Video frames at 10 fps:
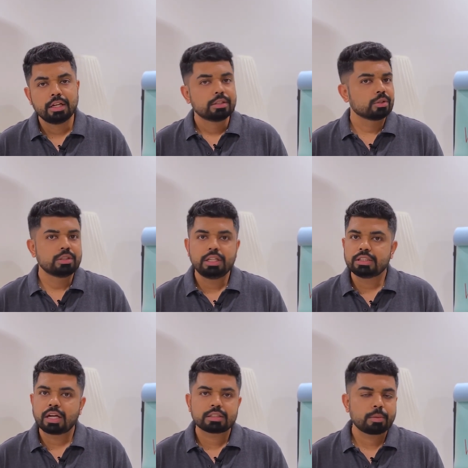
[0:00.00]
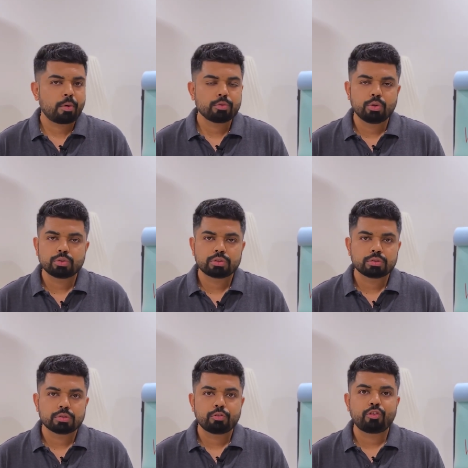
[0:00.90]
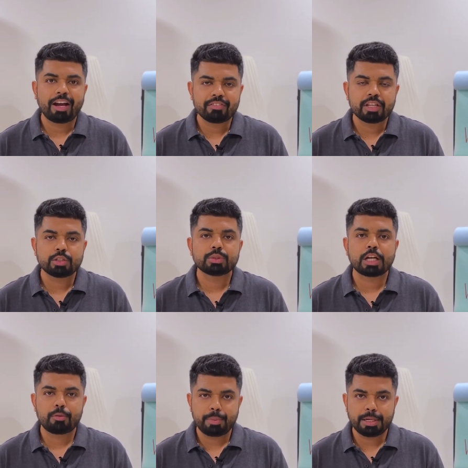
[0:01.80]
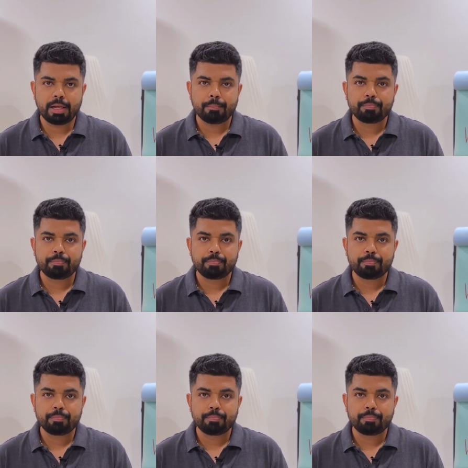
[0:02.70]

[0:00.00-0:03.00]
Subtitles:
So these are some of those 5 things which I have picked up.